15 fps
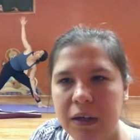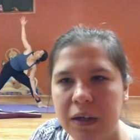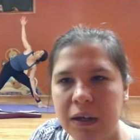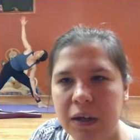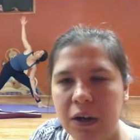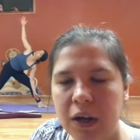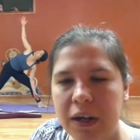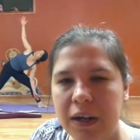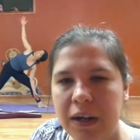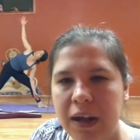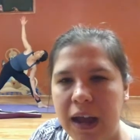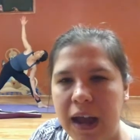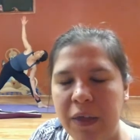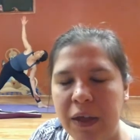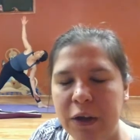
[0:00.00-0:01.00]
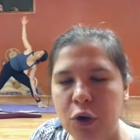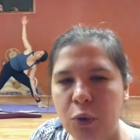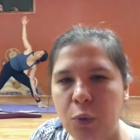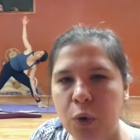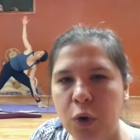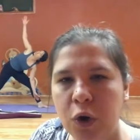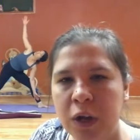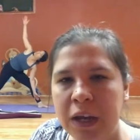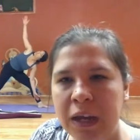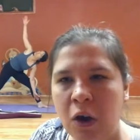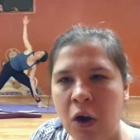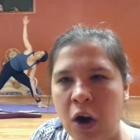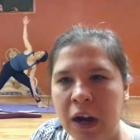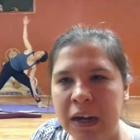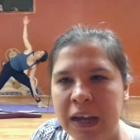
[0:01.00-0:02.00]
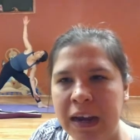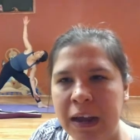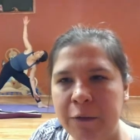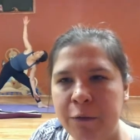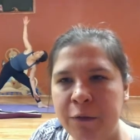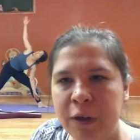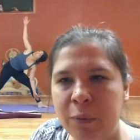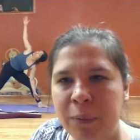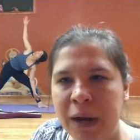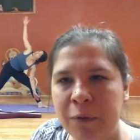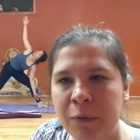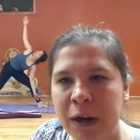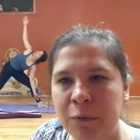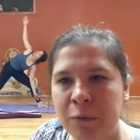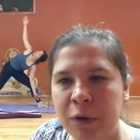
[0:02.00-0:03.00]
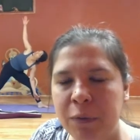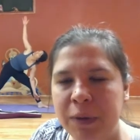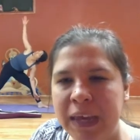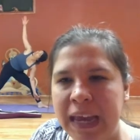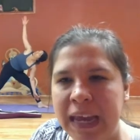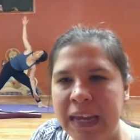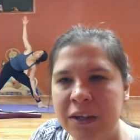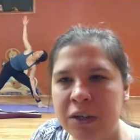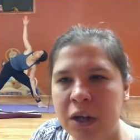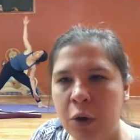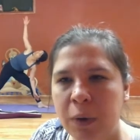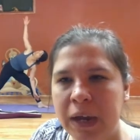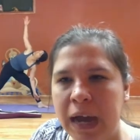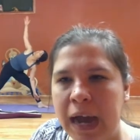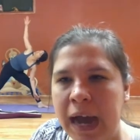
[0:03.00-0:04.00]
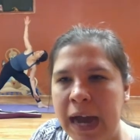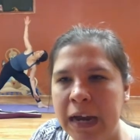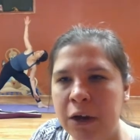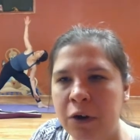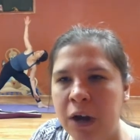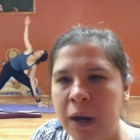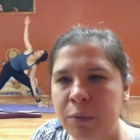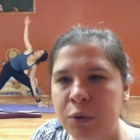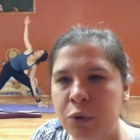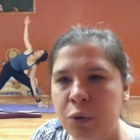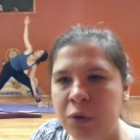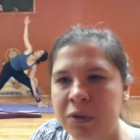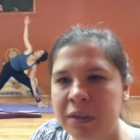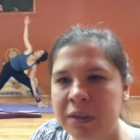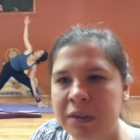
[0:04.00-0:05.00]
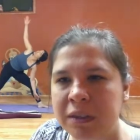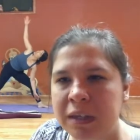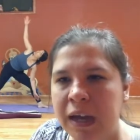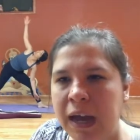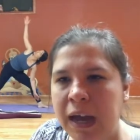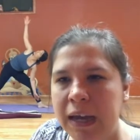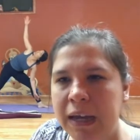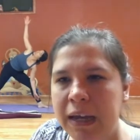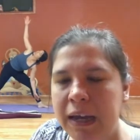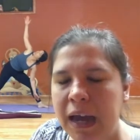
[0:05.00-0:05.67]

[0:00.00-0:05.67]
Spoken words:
Good. And then you're working on, can I feel my right rib cage going higher up towards the sky?